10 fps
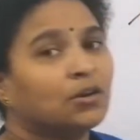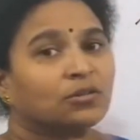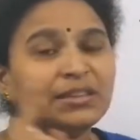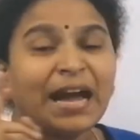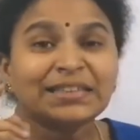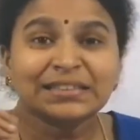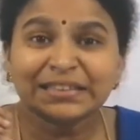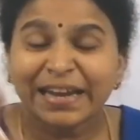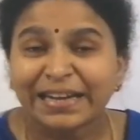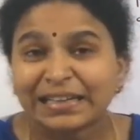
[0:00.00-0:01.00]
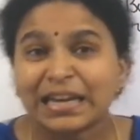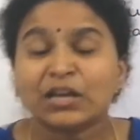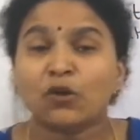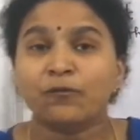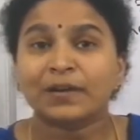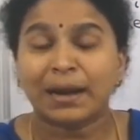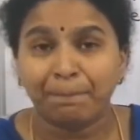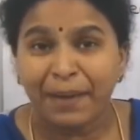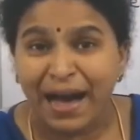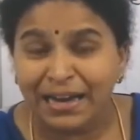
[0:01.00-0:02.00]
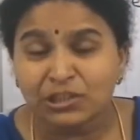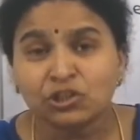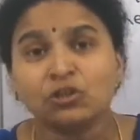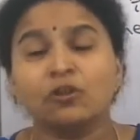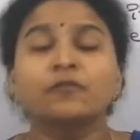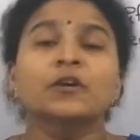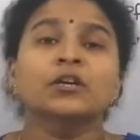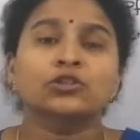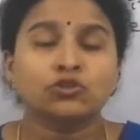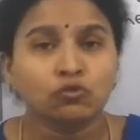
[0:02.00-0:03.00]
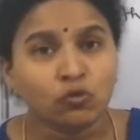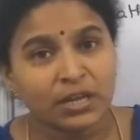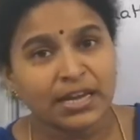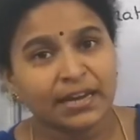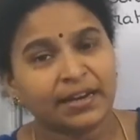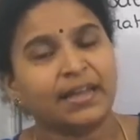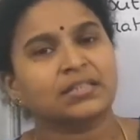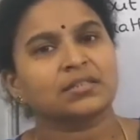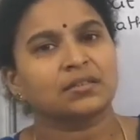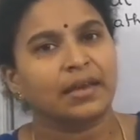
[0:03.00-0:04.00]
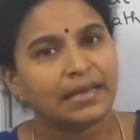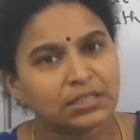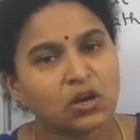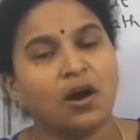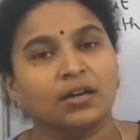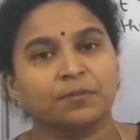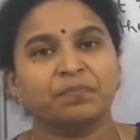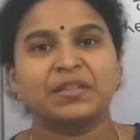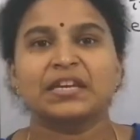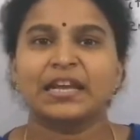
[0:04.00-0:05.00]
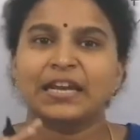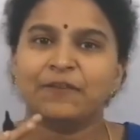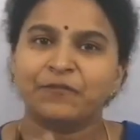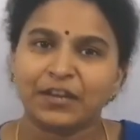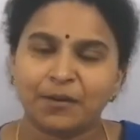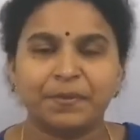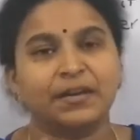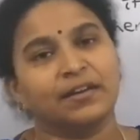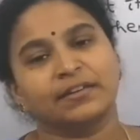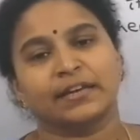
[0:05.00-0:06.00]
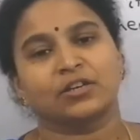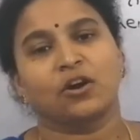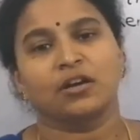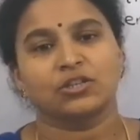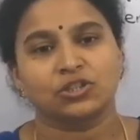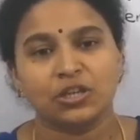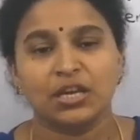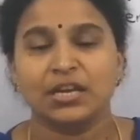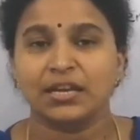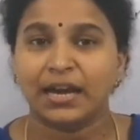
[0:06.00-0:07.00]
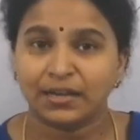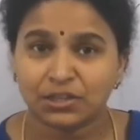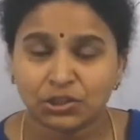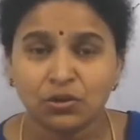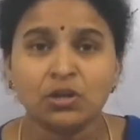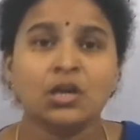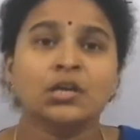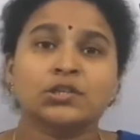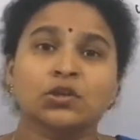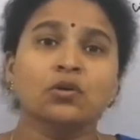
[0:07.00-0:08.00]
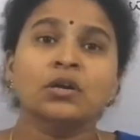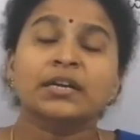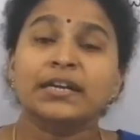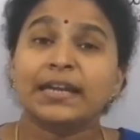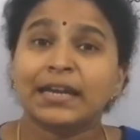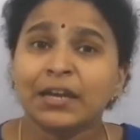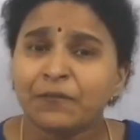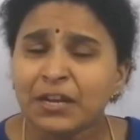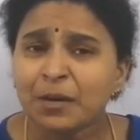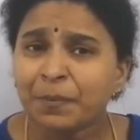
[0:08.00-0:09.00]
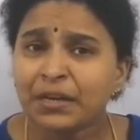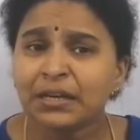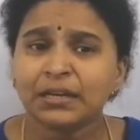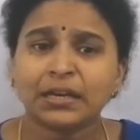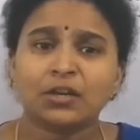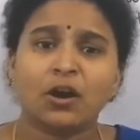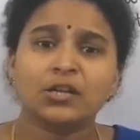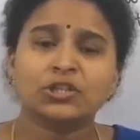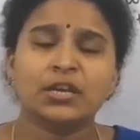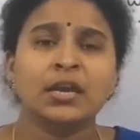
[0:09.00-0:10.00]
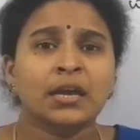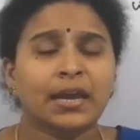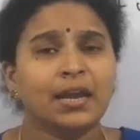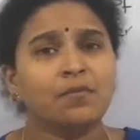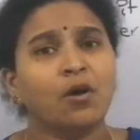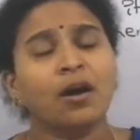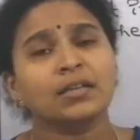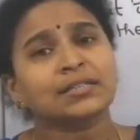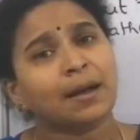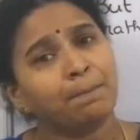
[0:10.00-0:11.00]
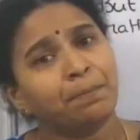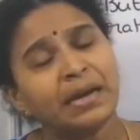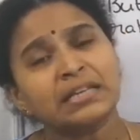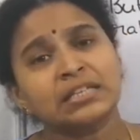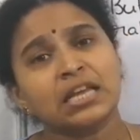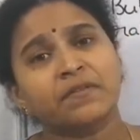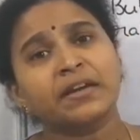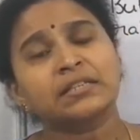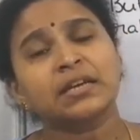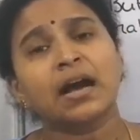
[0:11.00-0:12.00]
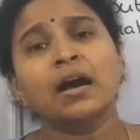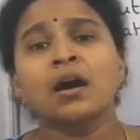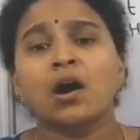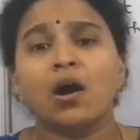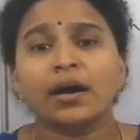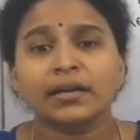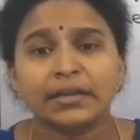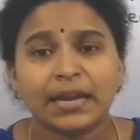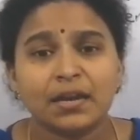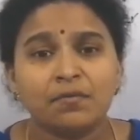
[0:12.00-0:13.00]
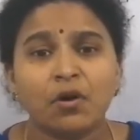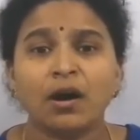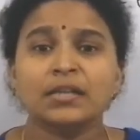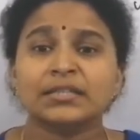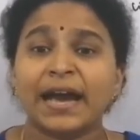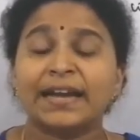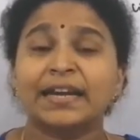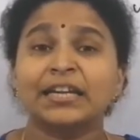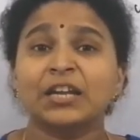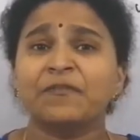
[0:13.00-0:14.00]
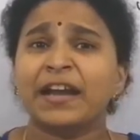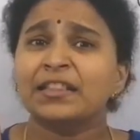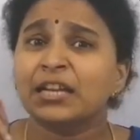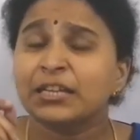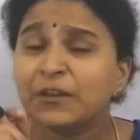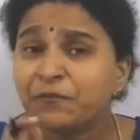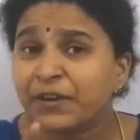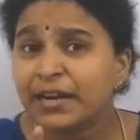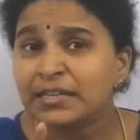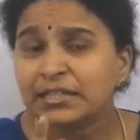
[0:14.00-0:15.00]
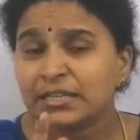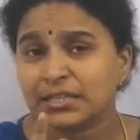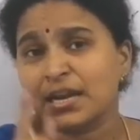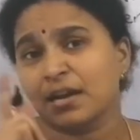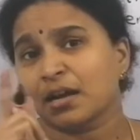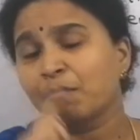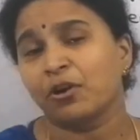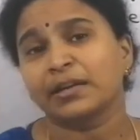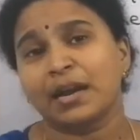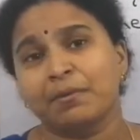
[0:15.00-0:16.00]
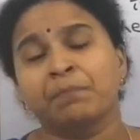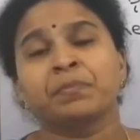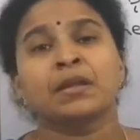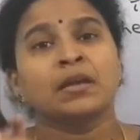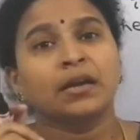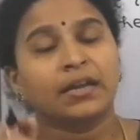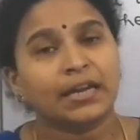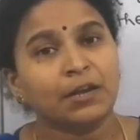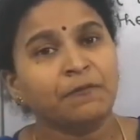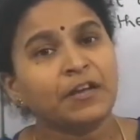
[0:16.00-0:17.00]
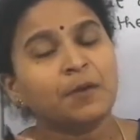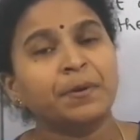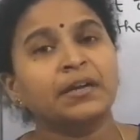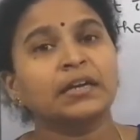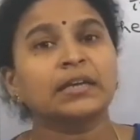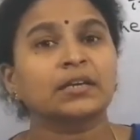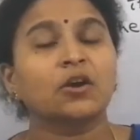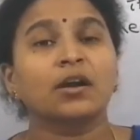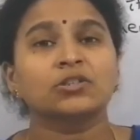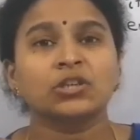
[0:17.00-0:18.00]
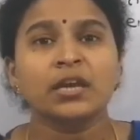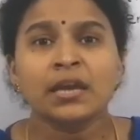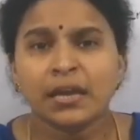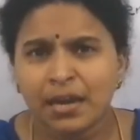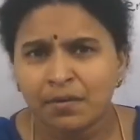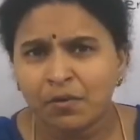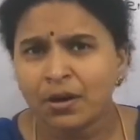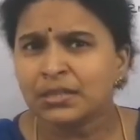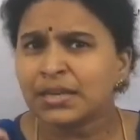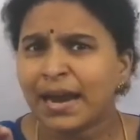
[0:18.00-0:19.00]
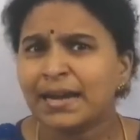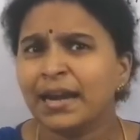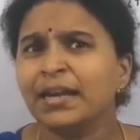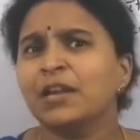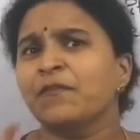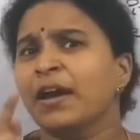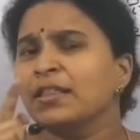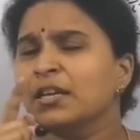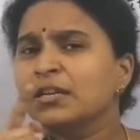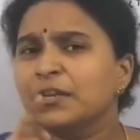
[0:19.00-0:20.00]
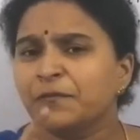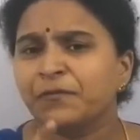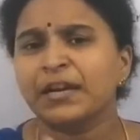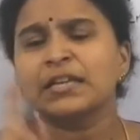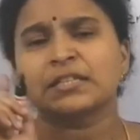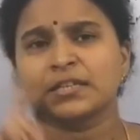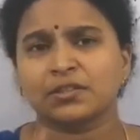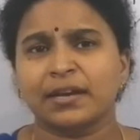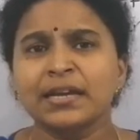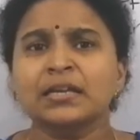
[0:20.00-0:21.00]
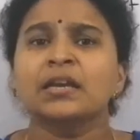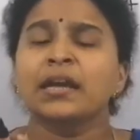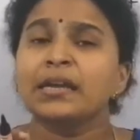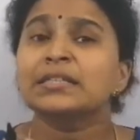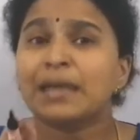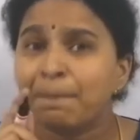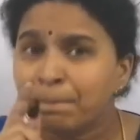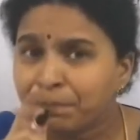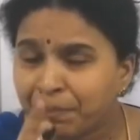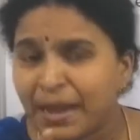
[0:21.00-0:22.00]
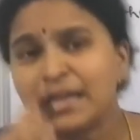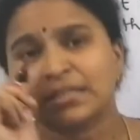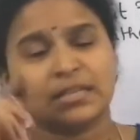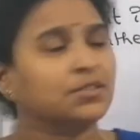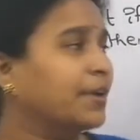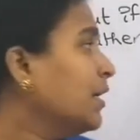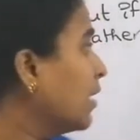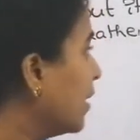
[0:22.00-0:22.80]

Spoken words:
Now, that technique of comparison of two DNAs is called DNA fingerprinting technology. Understood? So, DNA fingerprinting technology involves complete sequencing or it involves identifying the differences. Come on, tell me. DNA fingerprinting technology involves identifying the differences, right? In some places, right?